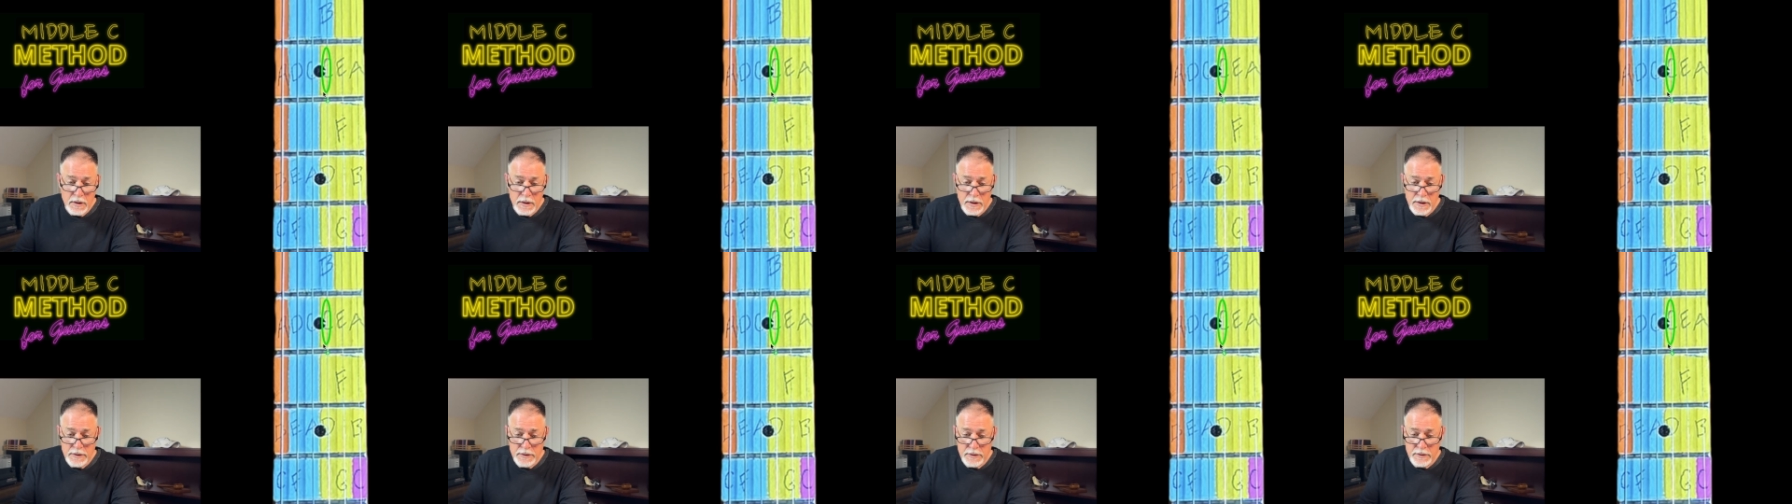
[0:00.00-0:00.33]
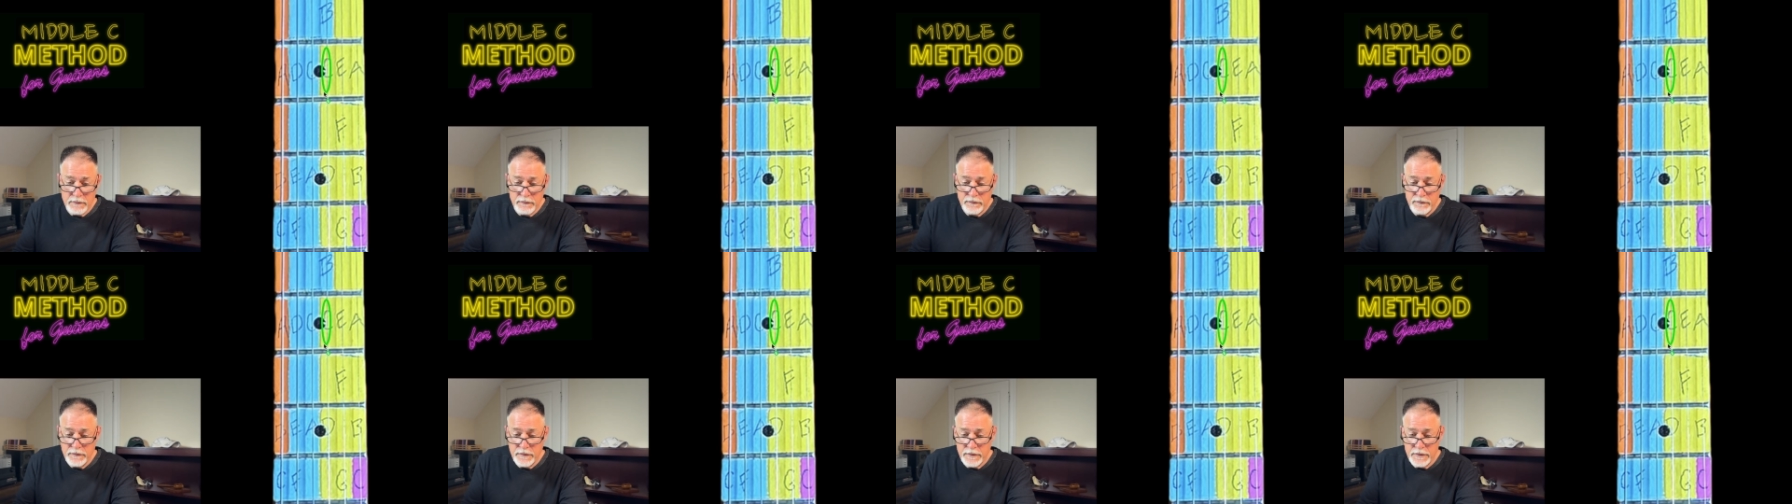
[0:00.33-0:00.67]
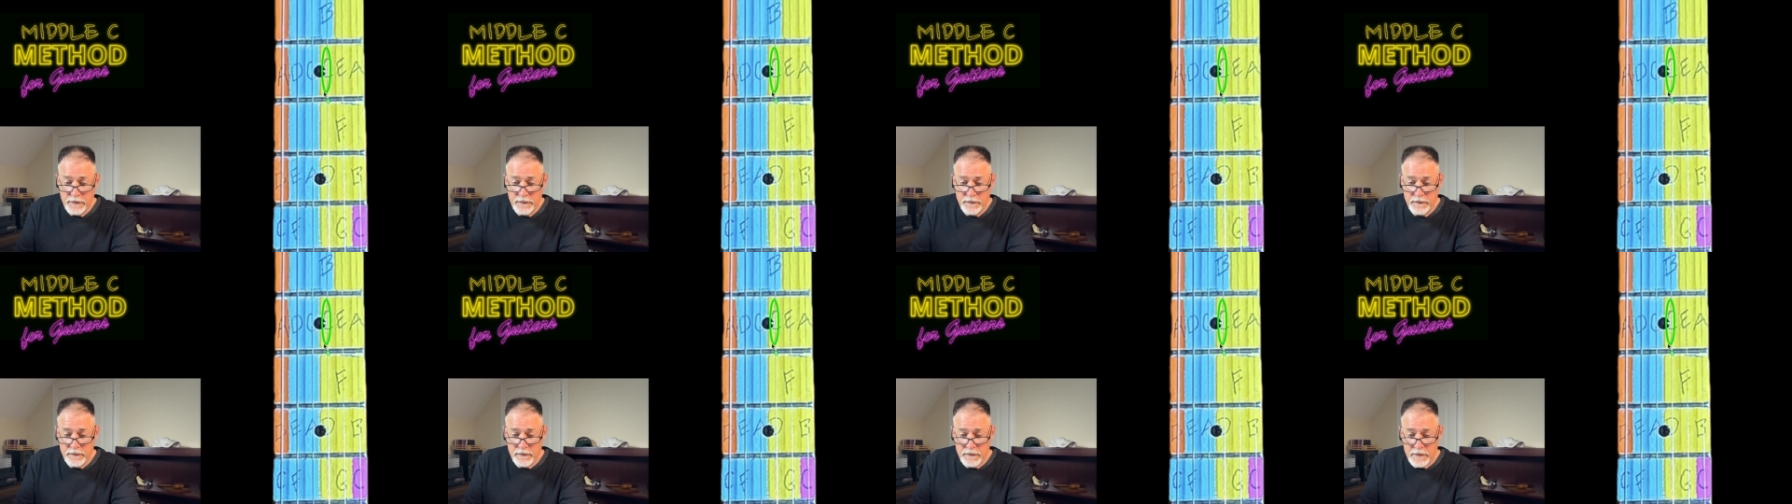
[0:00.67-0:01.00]
at the
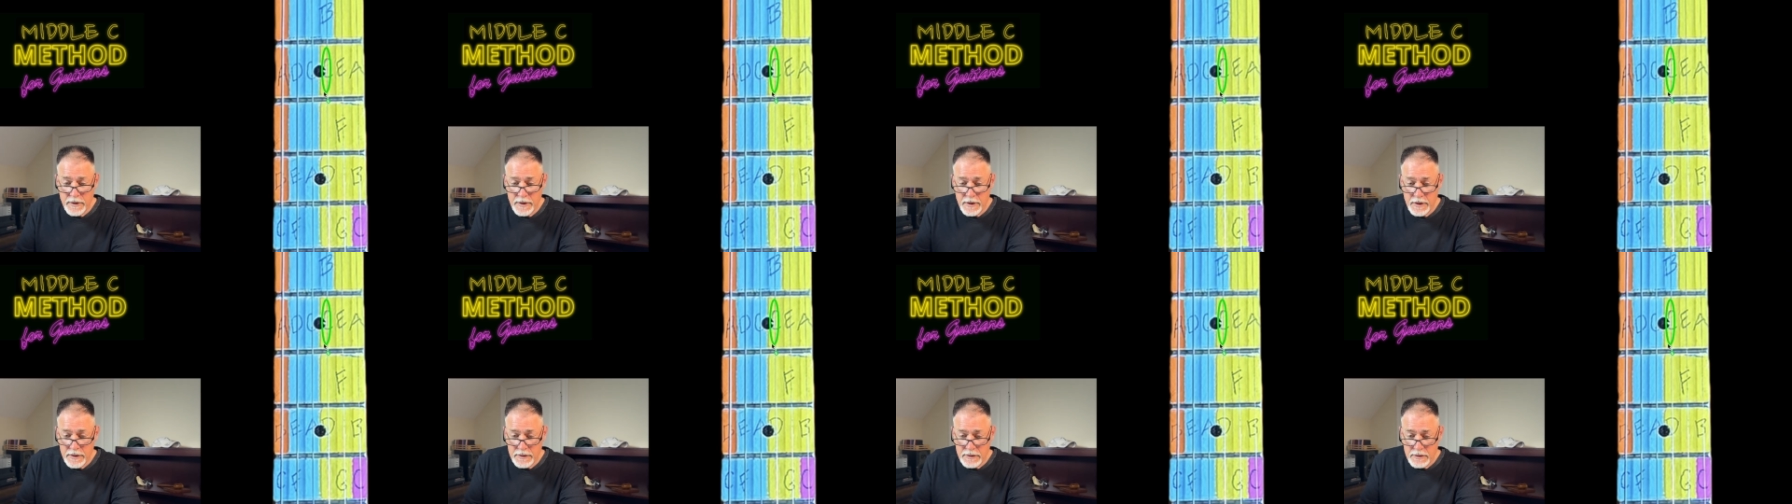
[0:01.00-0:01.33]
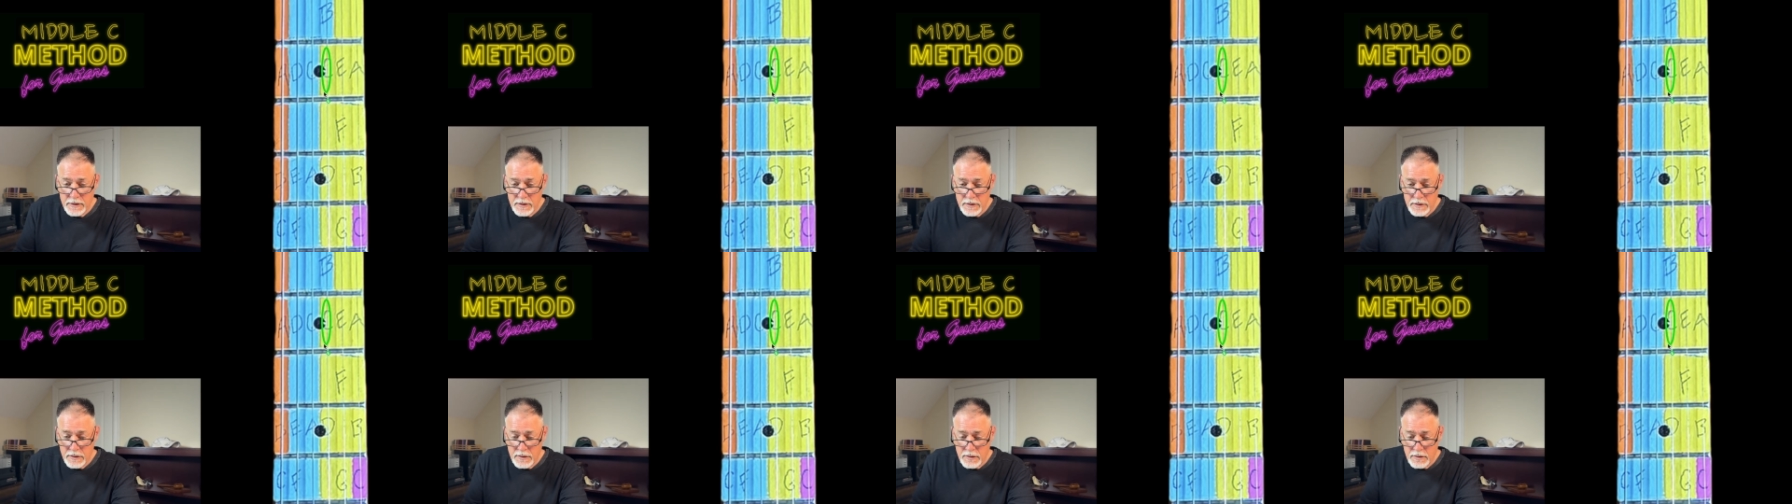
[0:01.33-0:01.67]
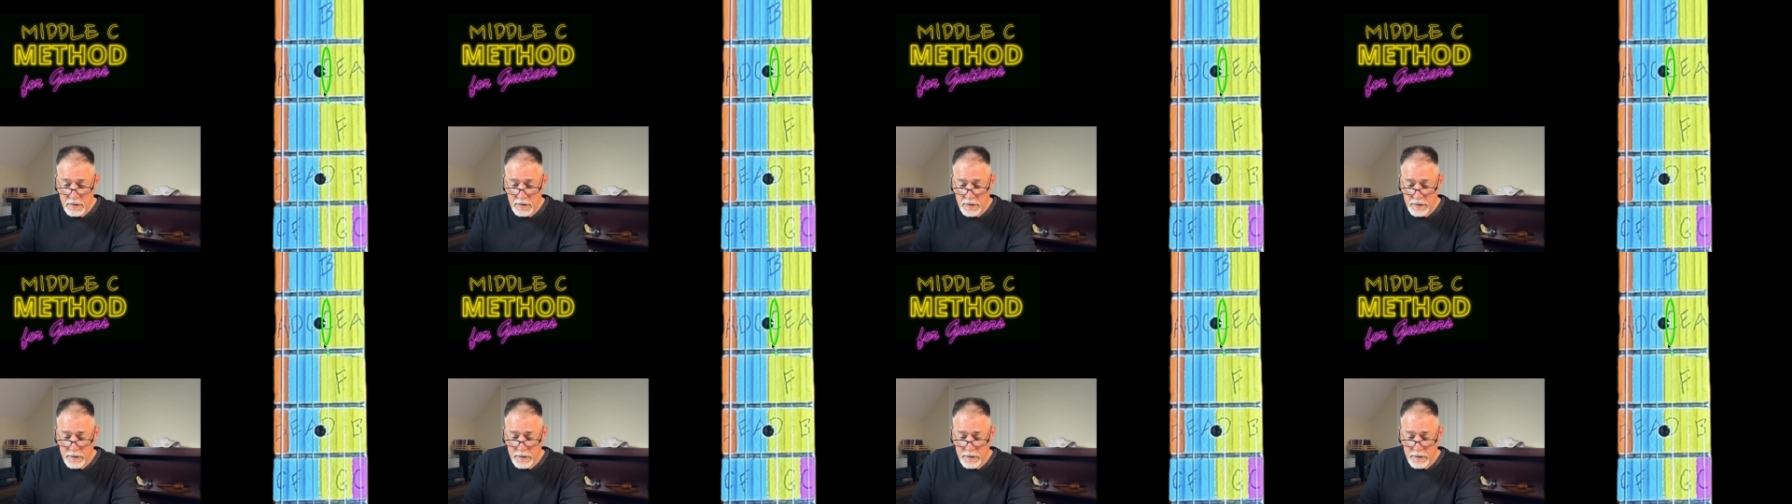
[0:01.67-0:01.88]
5th fret on